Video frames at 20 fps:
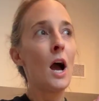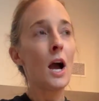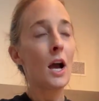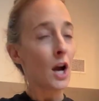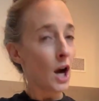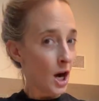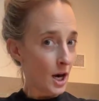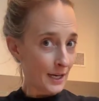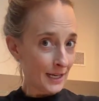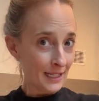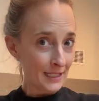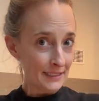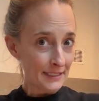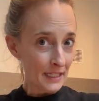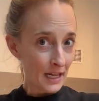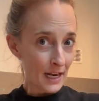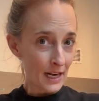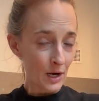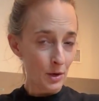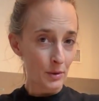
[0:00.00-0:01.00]
a carne
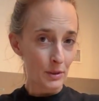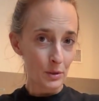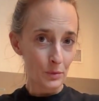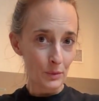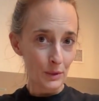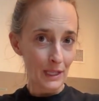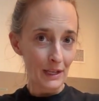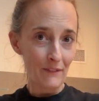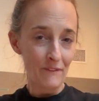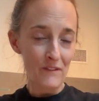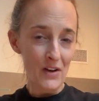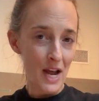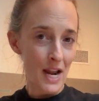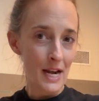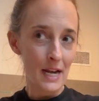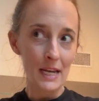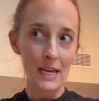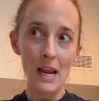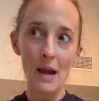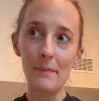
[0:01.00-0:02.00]
asada with a really
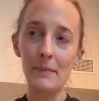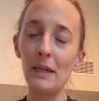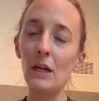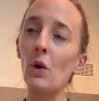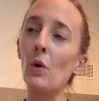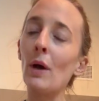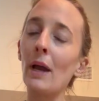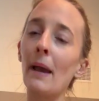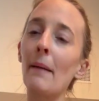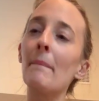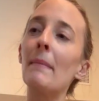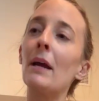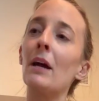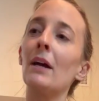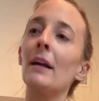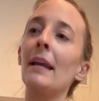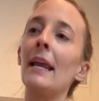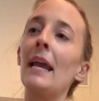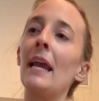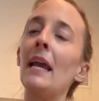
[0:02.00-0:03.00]
fun, yummy, quick
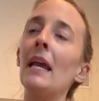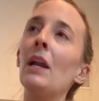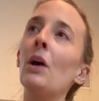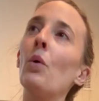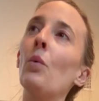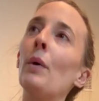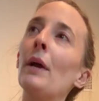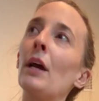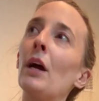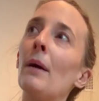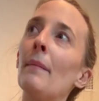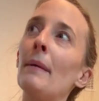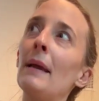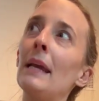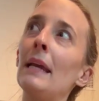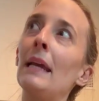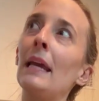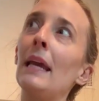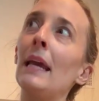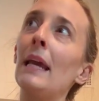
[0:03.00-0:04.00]
marinade. We're
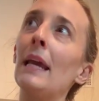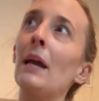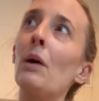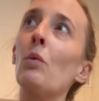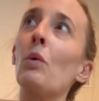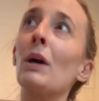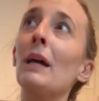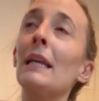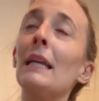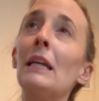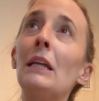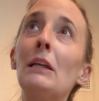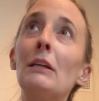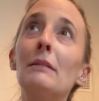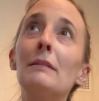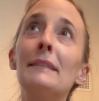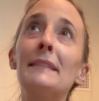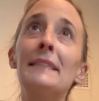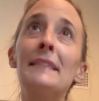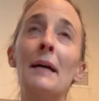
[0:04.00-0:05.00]
gonna
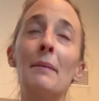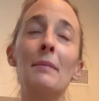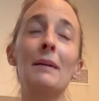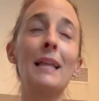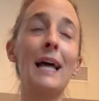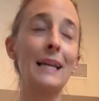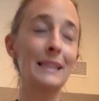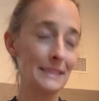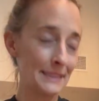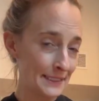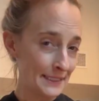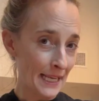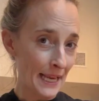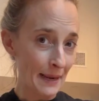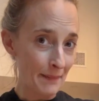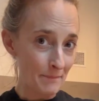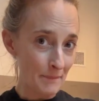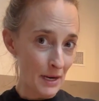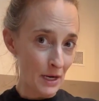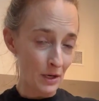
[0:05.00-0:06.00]
use some of that
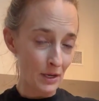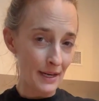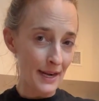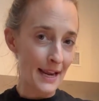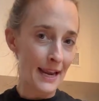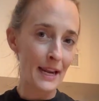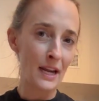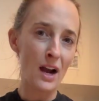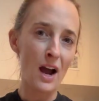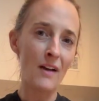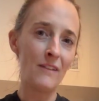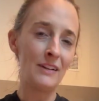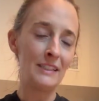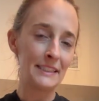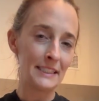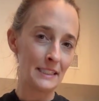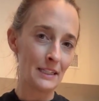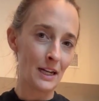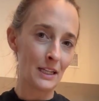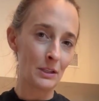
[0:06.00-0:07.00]
same marinade,
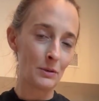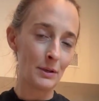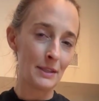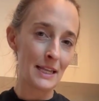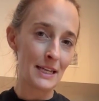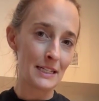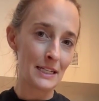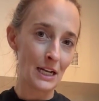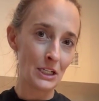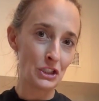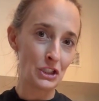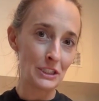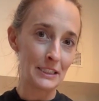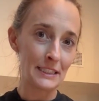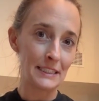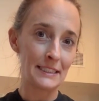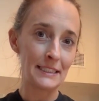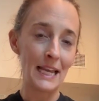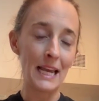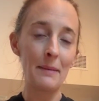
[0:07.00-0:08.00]
obviously not the one that touches
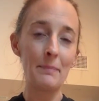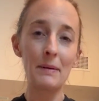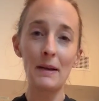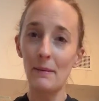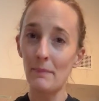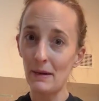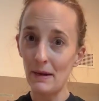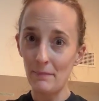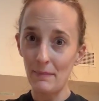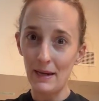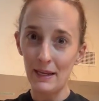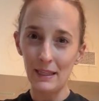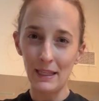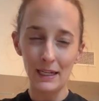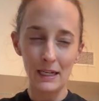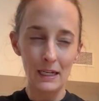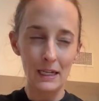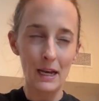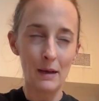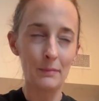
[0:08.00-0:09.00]
the steak, but I'm gonna make
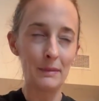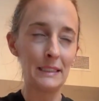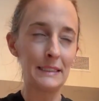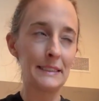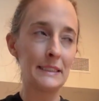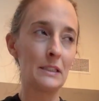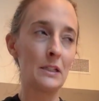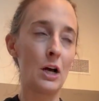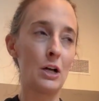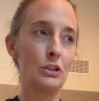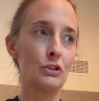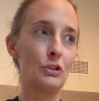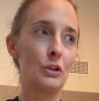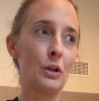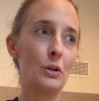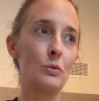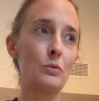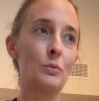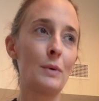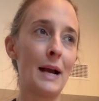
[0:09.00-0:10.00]
like a yummy
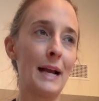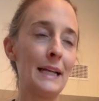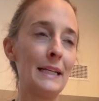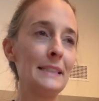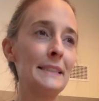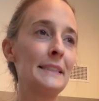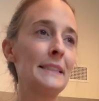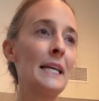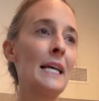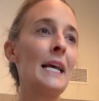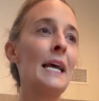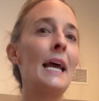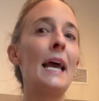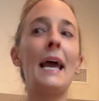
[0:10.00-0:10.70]
cilantro rice.